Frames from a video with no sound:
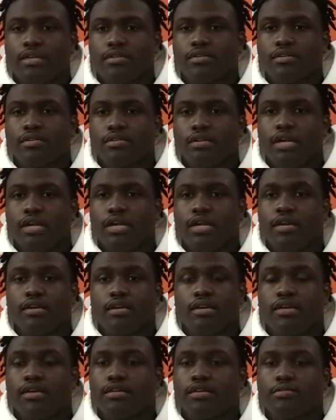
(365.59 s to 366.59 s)
So yeah,
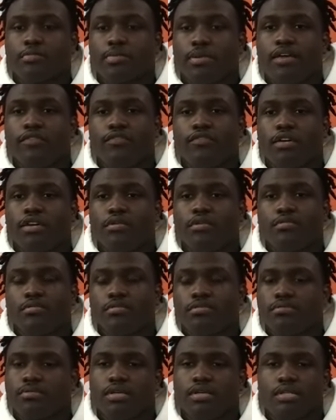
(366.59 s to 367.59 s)
it's playing for him
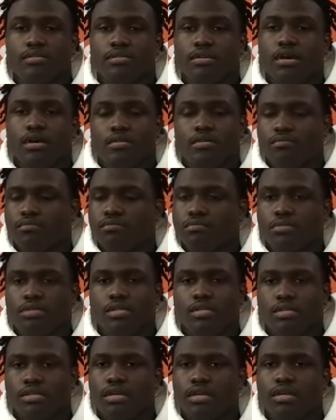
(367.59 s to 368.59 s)
is
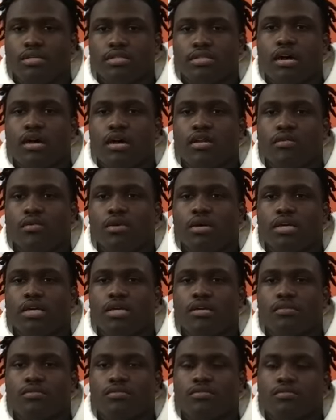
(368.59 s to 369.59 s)
all of what
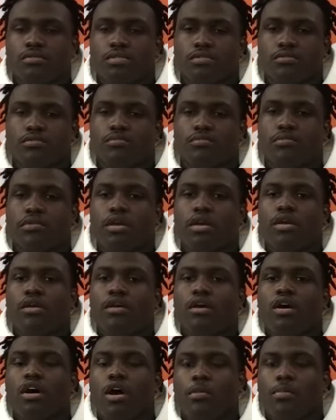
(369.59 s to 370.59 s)
he was
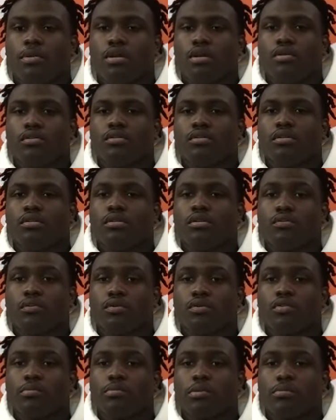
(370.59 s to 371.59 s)
harping on during the
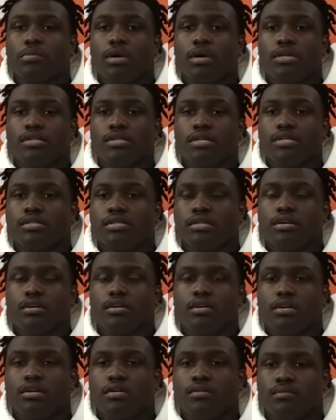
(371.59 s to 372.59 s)
recruitment process and
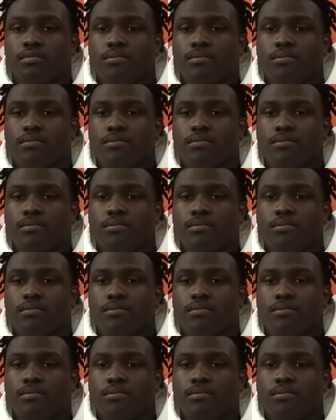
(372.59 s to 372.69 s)
all that.